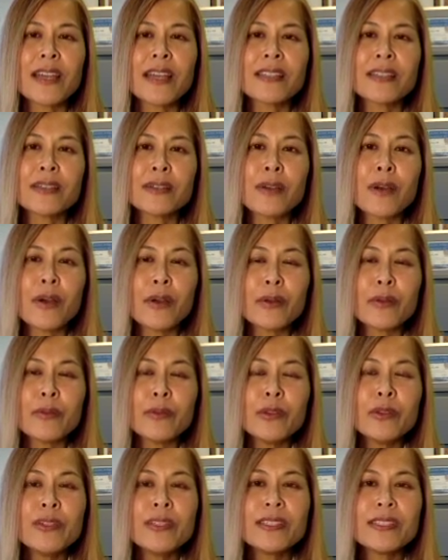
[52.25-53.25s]
as an
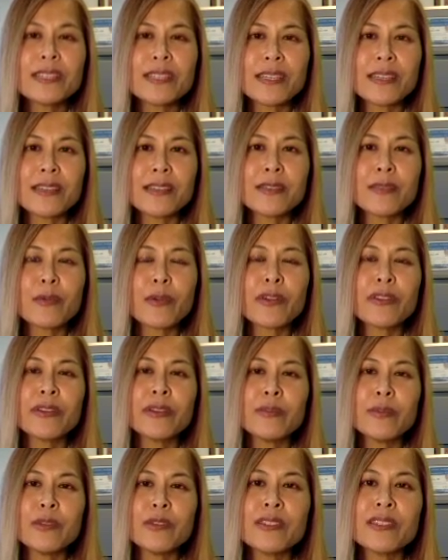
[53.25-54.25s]
autoimmune disease where the
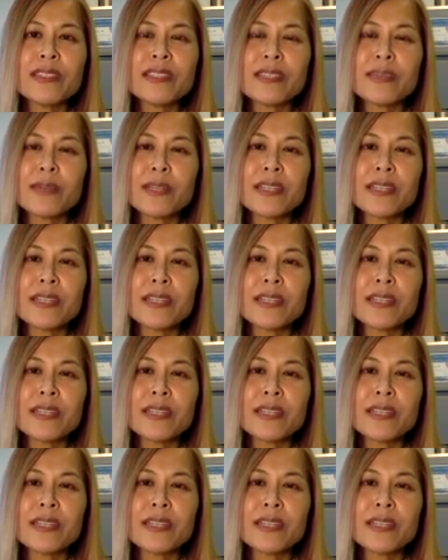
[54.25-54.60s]
immune system